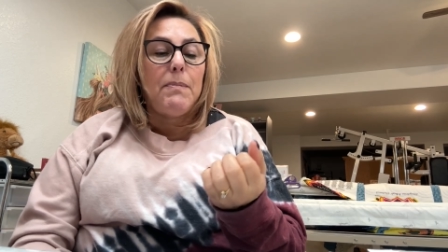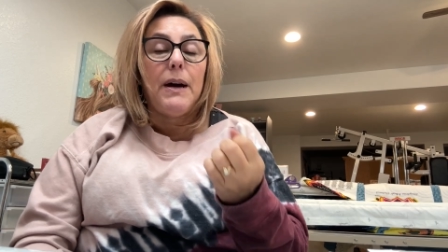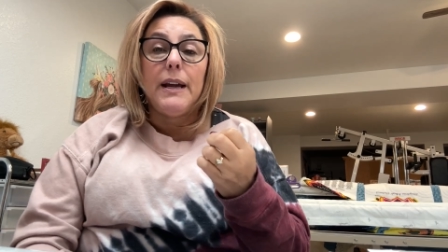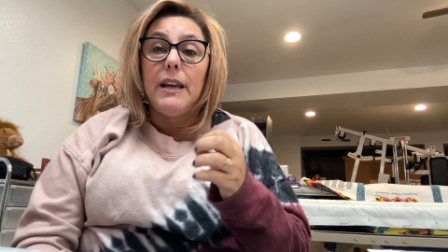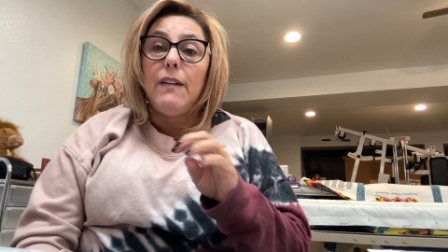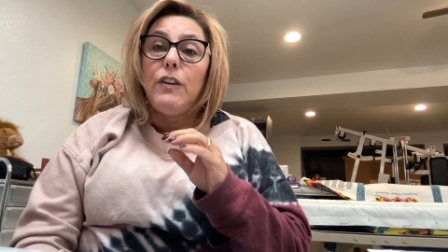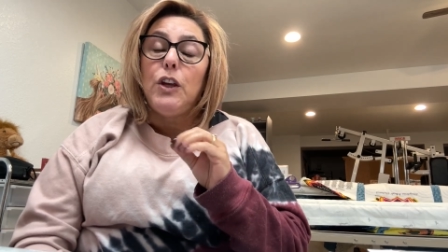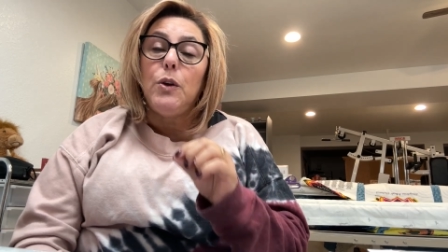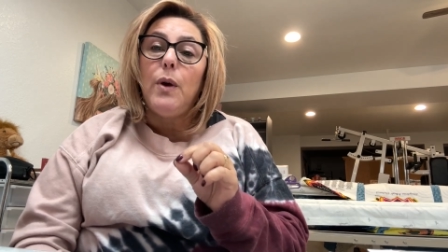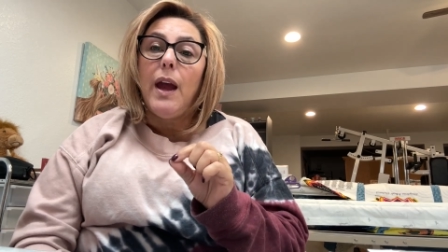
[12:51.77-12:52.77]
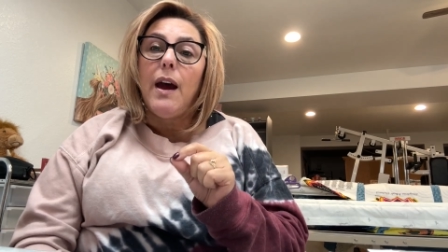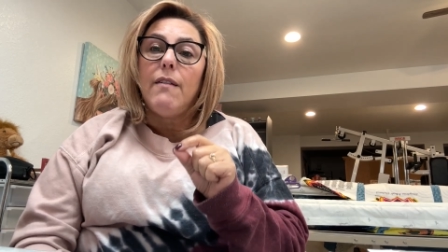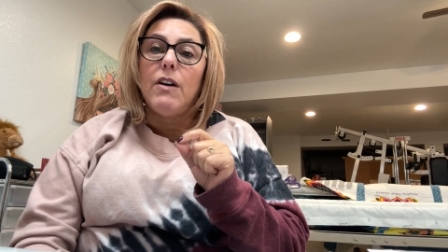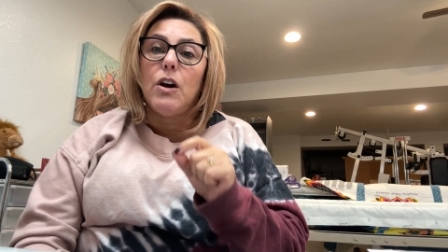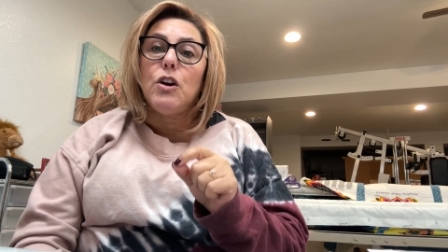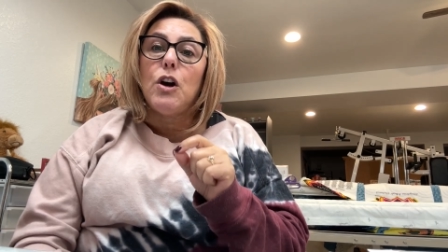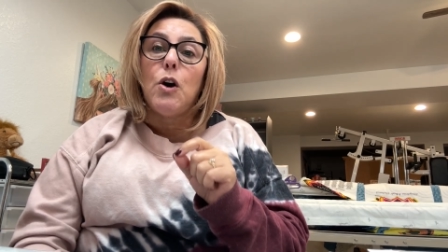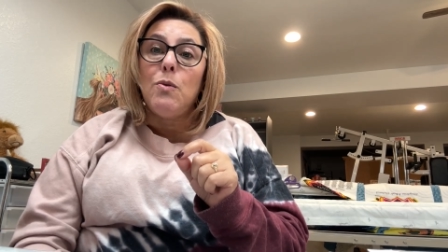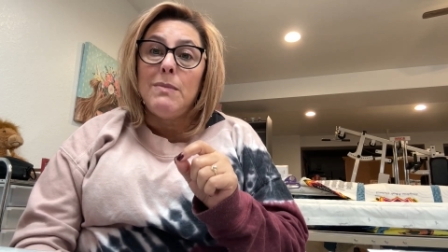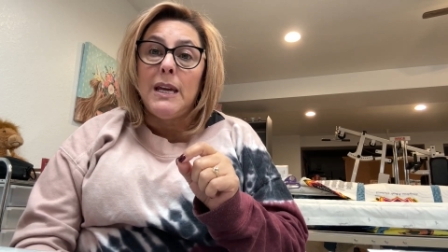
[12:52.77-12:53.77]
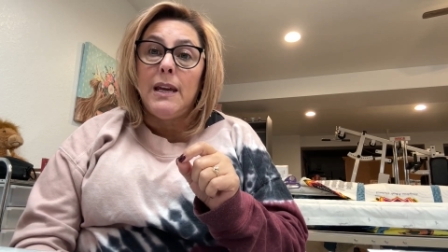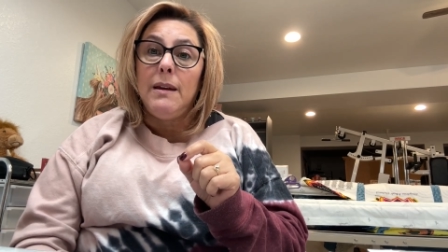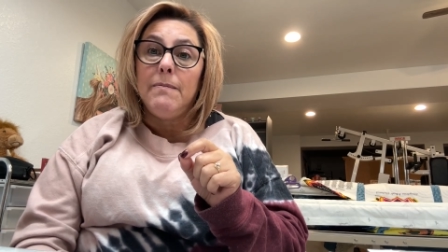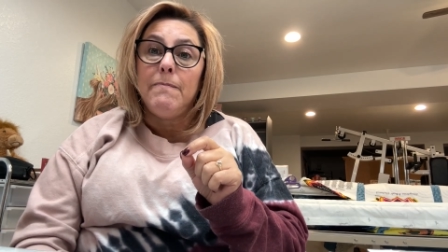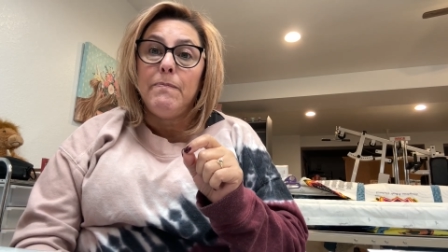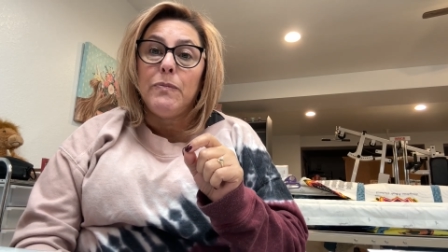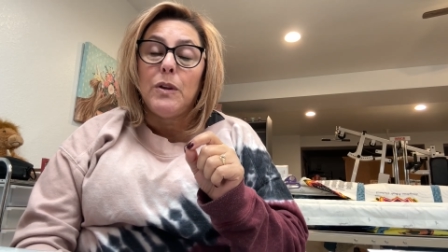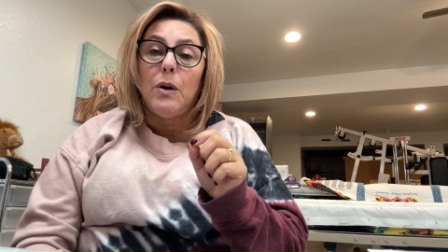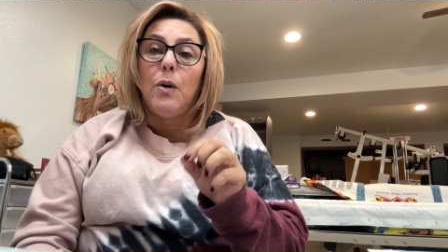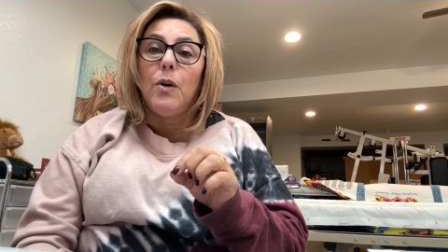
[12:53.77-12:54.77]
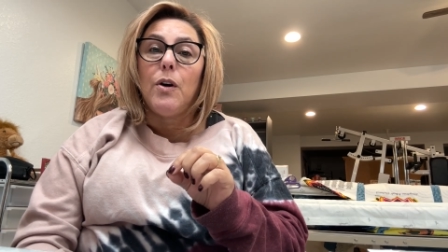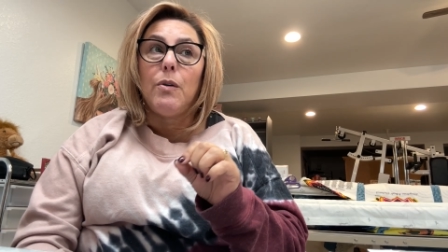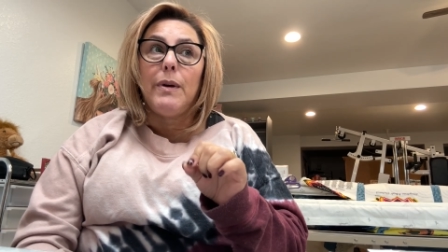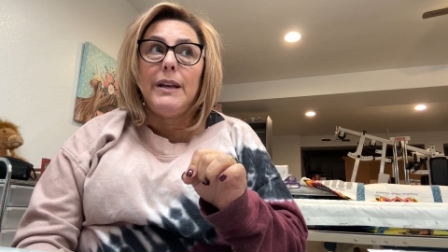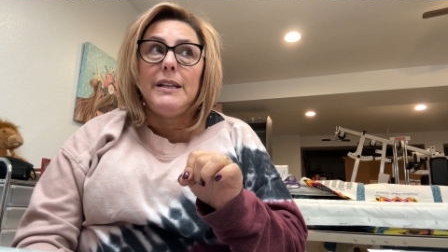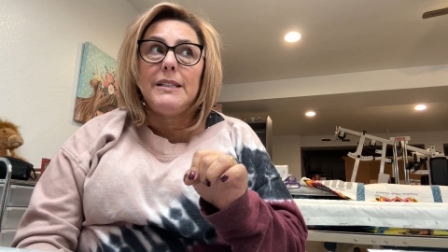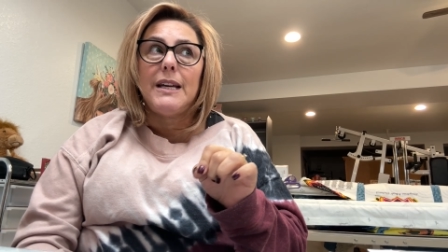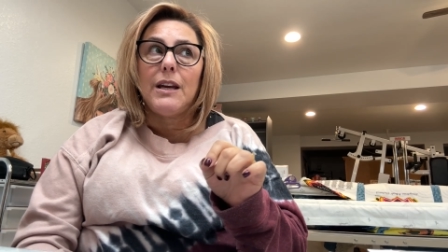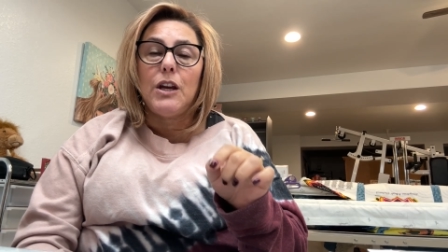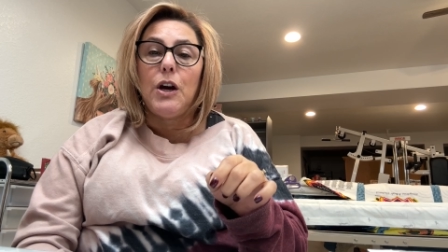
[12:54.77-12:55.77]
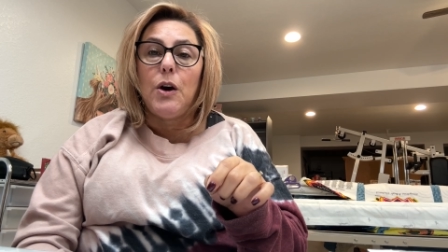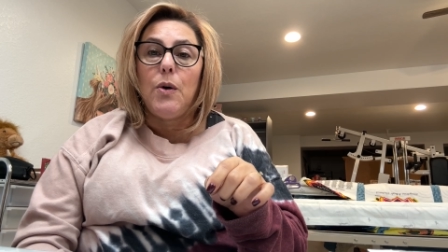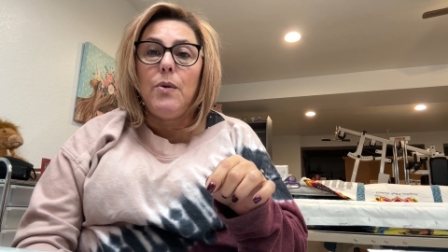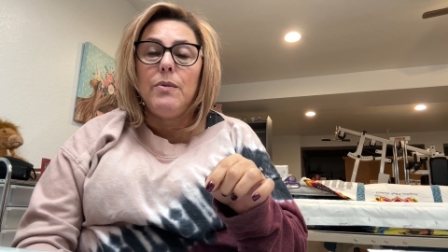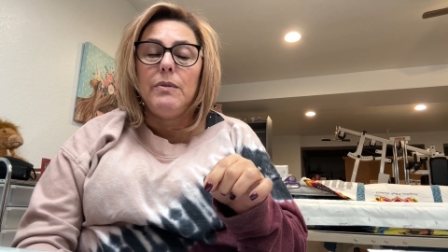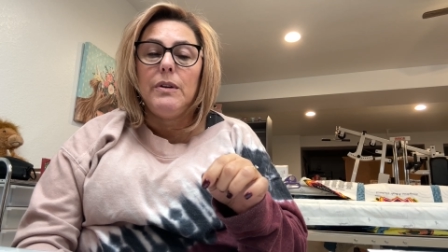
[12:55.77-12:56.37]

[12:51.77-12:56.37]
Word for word: But if you have a Go Me or a Ready, Set, Go,